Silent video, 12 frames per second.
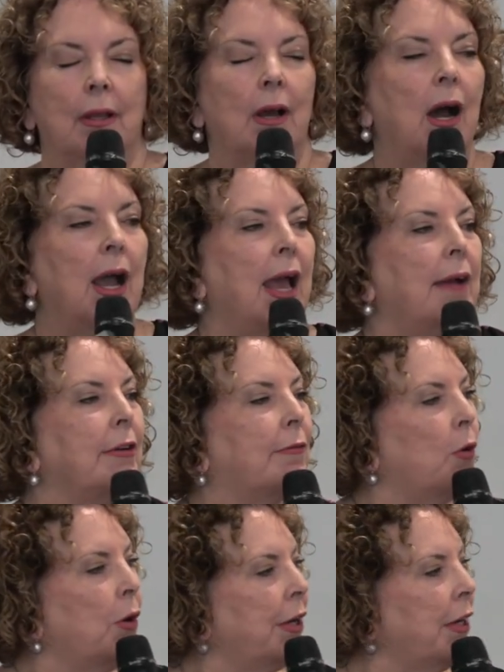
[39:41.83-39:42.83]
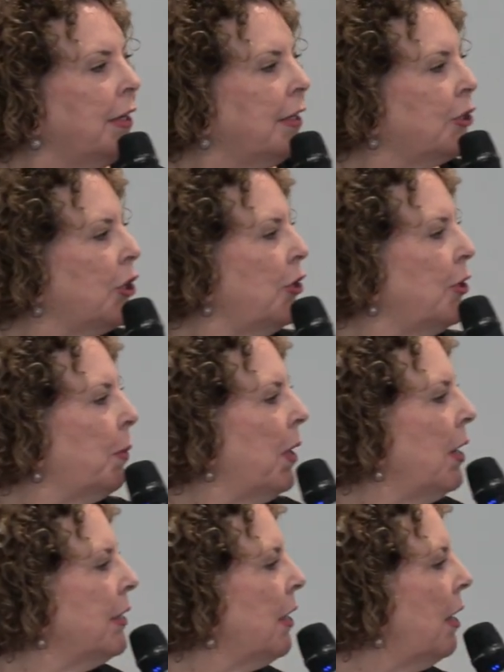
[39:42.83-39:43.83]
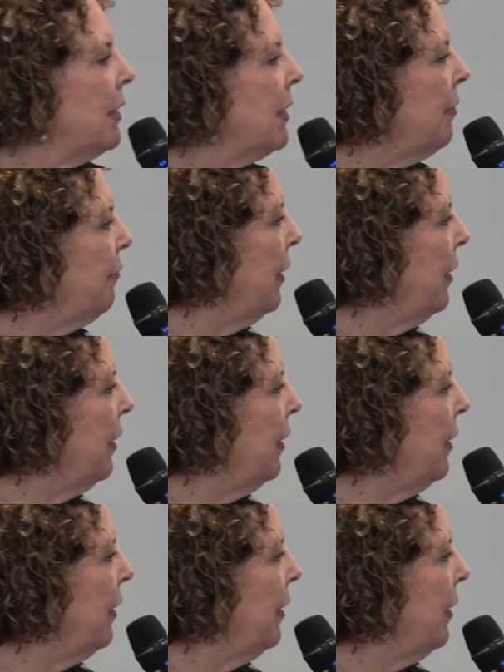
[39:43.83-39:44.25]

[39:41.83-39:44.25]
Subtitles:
I have avoided it, turned a blind eye, deaf